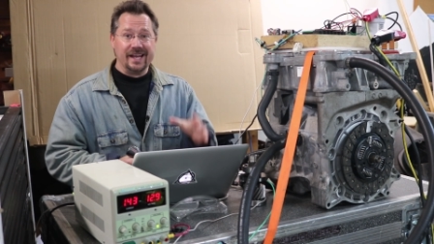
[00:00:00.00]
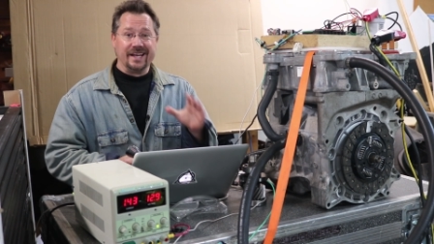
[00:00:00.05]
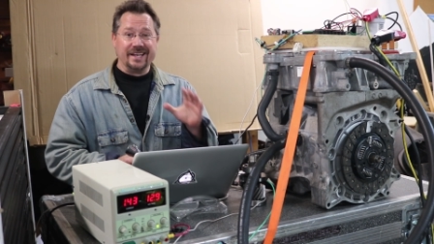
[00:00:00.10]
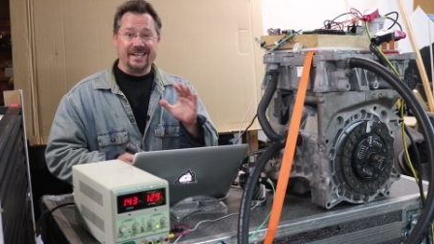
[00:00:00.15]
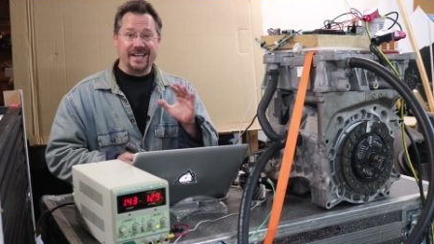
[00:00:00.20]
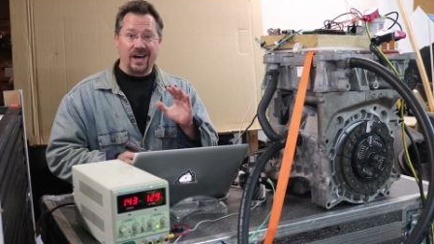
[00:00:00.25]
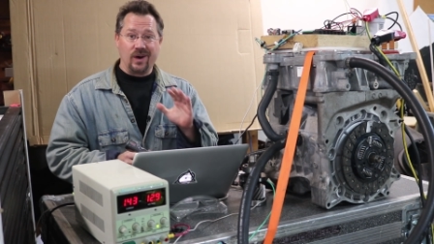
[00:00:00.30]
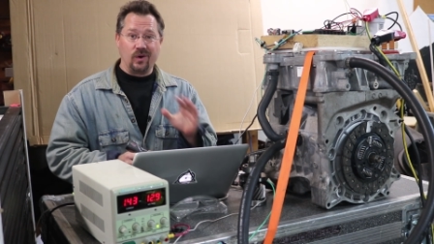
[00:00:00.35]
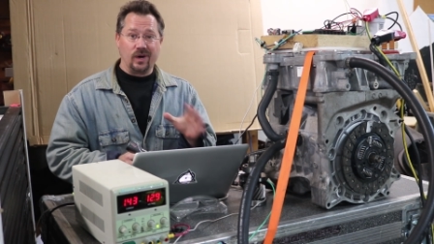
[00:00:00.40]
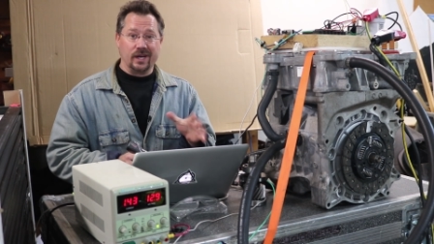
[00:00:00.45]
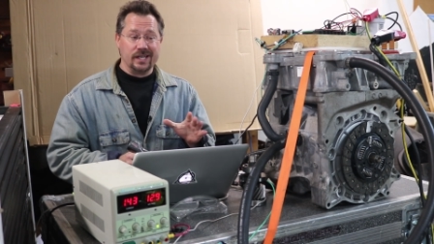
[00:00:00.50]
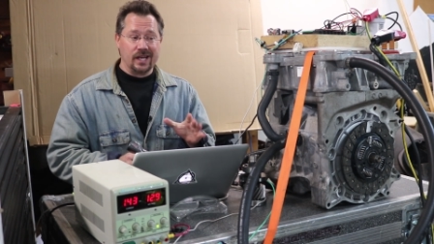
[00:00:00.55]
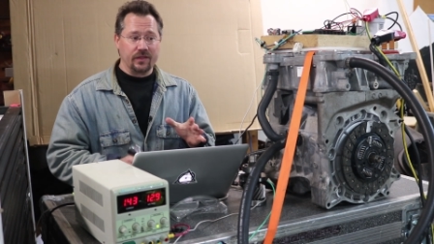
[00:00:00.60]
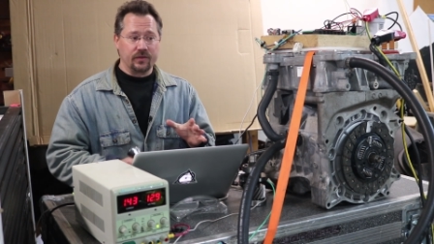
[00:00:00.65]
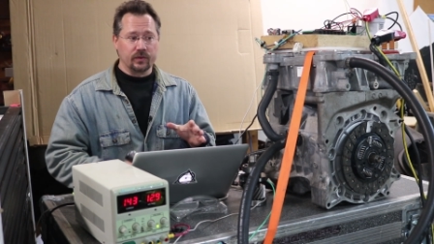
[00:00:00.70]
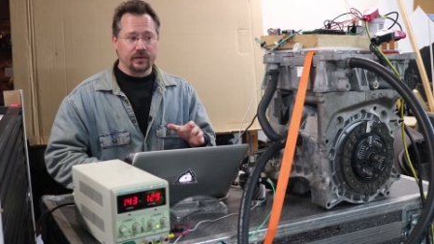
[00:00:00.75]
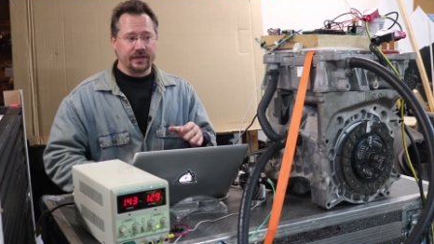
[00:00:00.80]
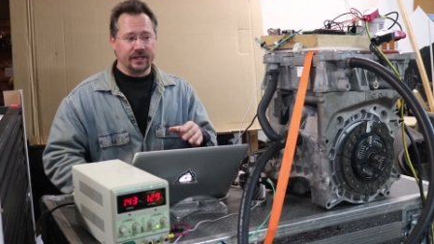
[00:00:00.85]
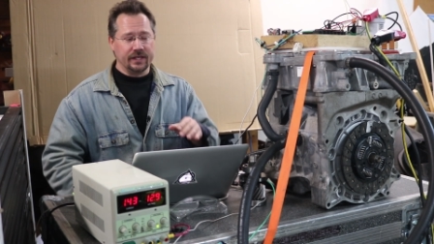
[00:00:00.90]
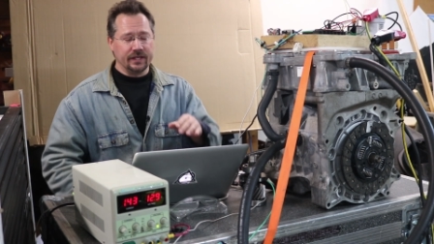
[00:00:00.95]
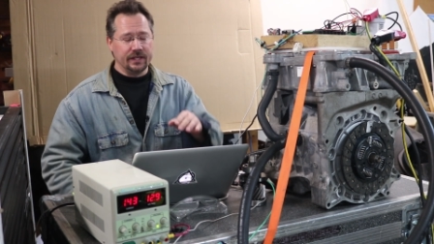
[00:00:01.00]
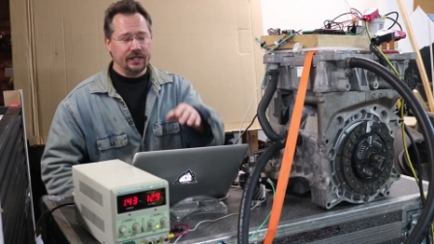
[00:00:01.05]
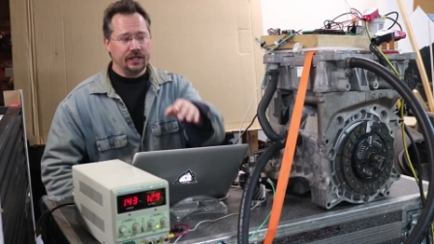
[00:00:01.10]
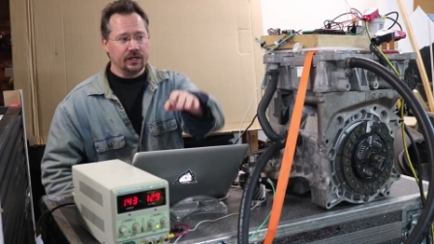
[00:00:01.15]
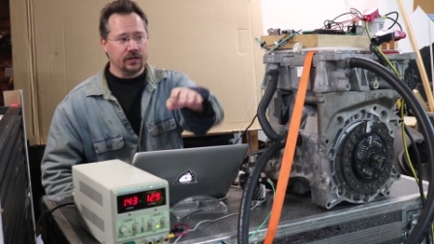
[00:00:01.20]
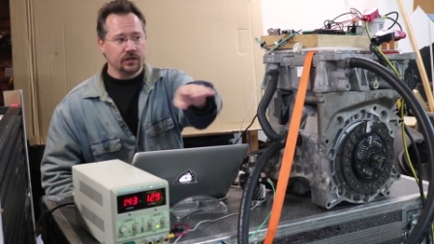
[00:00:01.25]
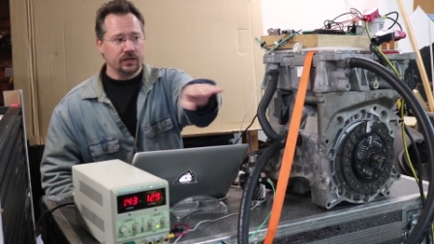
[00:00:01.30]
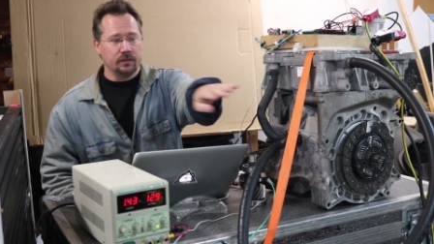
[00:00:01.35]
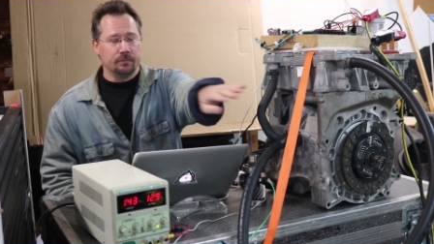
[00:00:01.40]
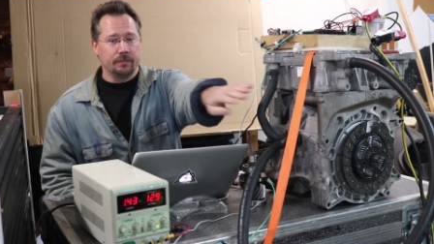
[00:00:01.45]
Now another thing
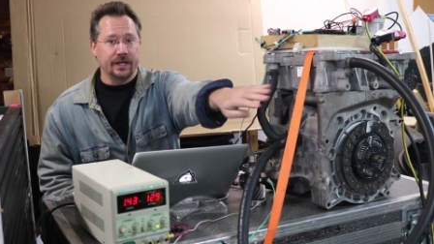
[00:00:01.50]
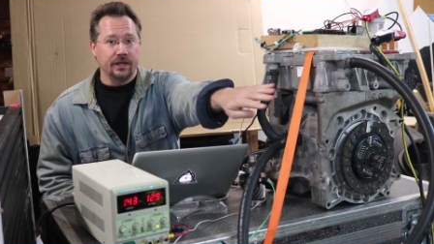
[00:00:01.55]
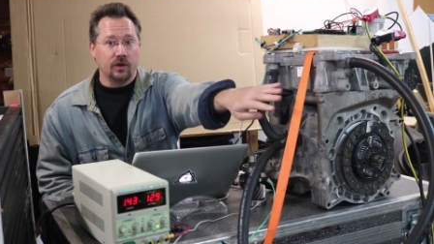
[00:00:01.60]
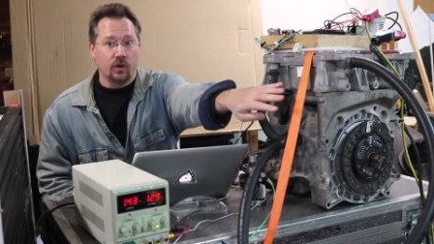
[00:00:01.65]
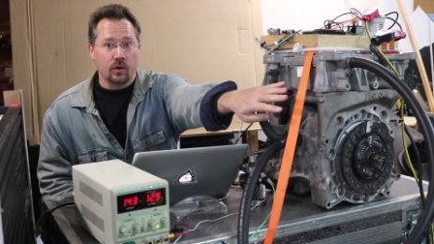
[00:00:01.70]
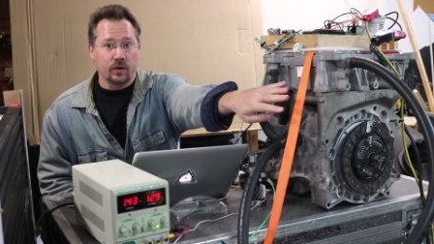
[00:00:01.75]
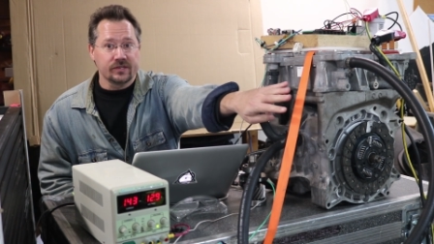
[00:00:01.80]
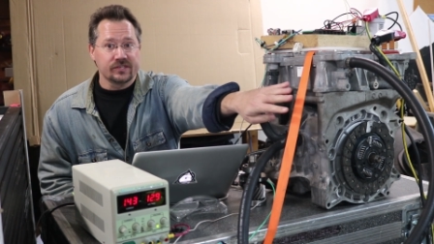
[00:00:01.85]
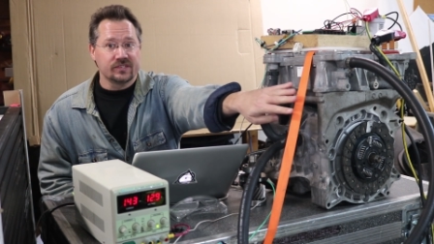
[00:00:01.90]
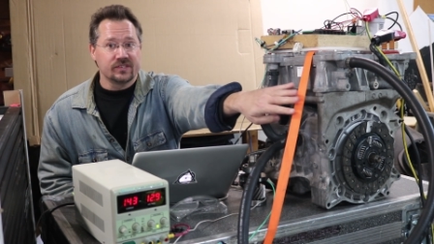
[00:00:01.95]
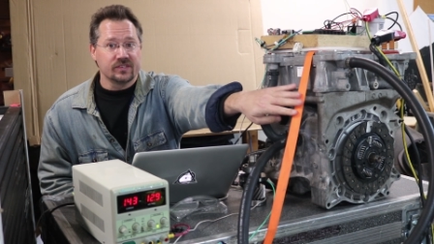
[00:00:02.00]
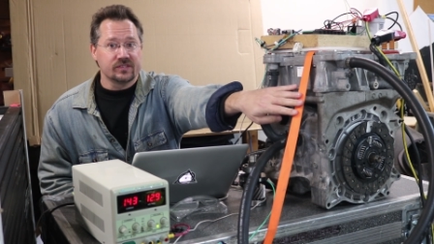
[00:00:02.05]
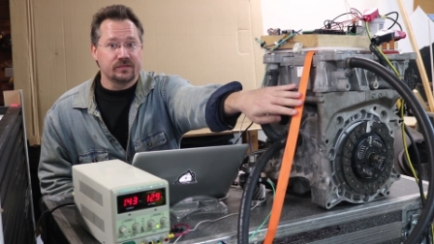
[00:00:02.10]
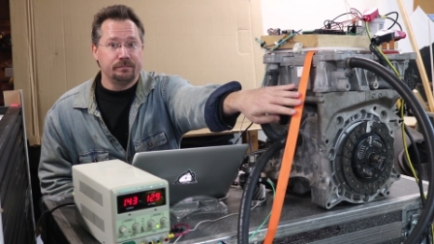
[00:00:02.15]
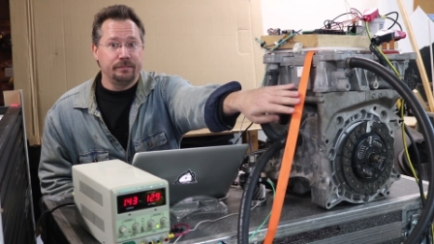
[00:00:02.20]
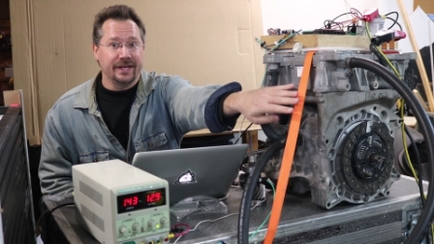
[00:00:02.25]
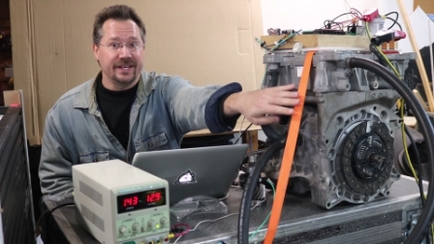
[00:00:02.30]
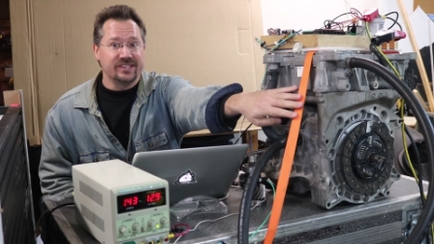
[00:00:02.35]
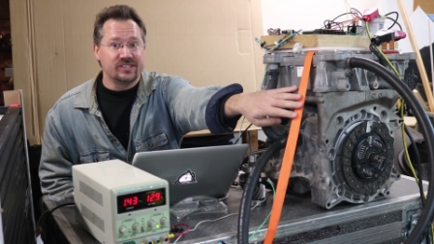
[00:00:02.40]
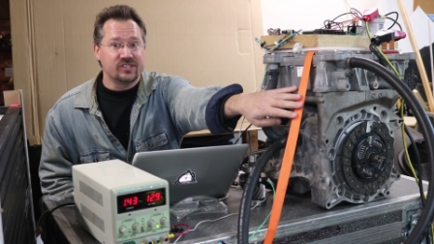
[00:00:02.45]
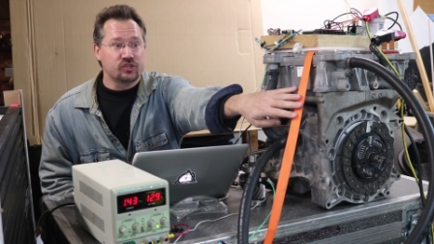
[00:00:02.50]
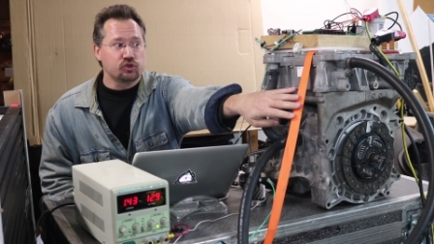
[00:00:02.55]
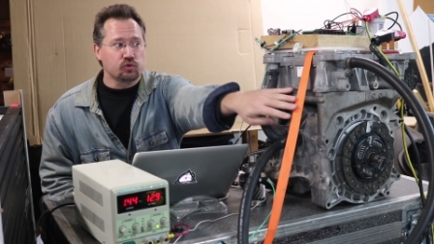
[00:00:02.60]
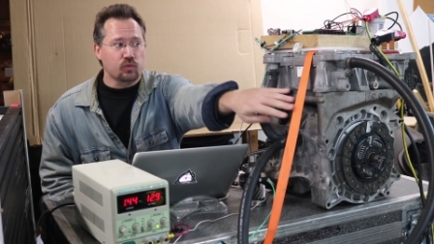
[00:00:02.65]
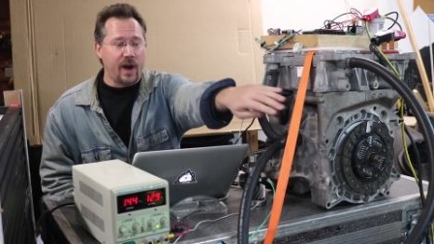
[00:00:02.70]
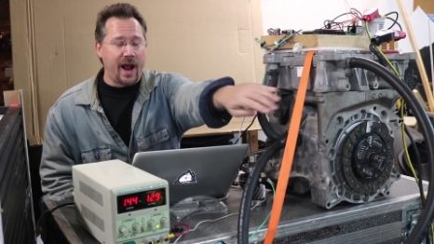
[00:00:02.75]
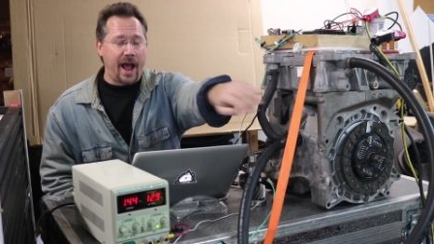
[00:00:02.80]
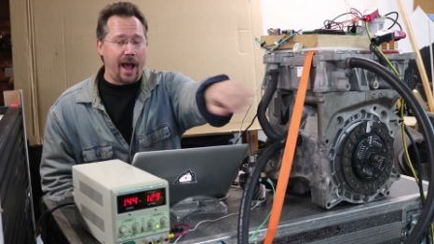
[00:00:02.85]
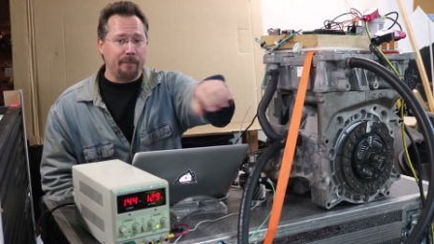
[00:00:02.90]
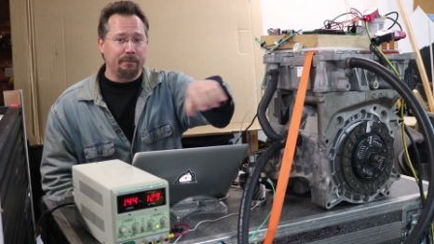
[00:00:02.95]
here, you might notice this big
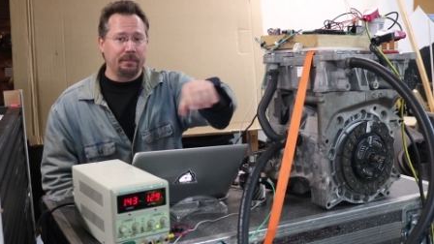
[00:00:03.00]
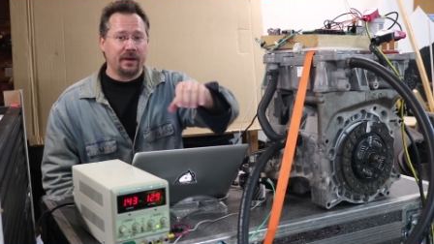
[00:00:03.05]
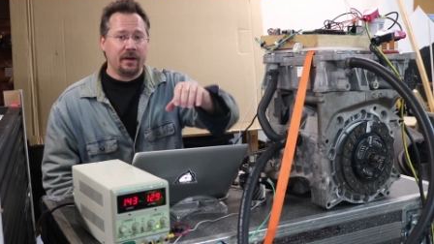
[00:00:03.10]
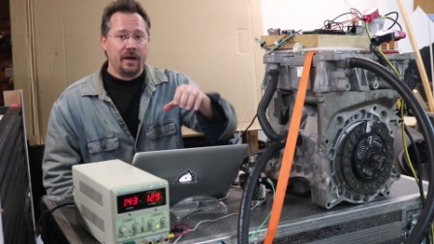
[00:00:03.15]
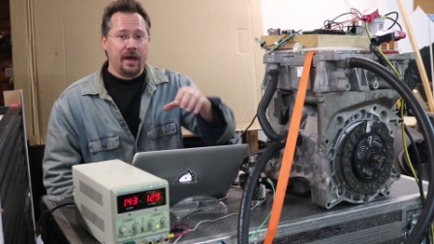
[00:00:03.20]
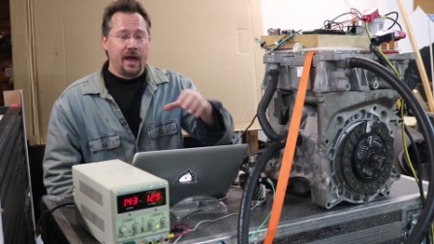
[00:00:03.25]
strap.